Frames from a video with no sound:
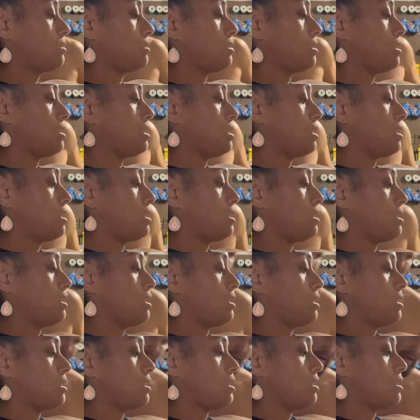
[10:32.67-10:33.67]
it? it probably
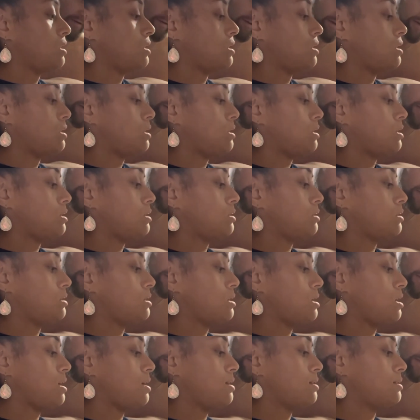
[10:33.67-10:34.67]
needs a battery. It
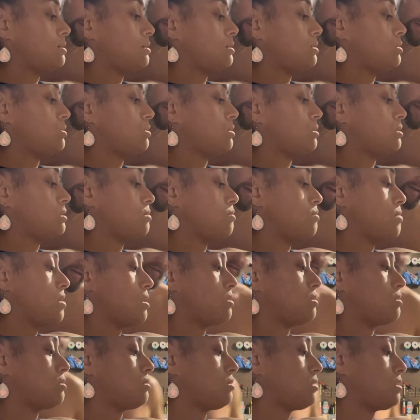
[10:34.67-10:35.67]
is just yeah. a battery.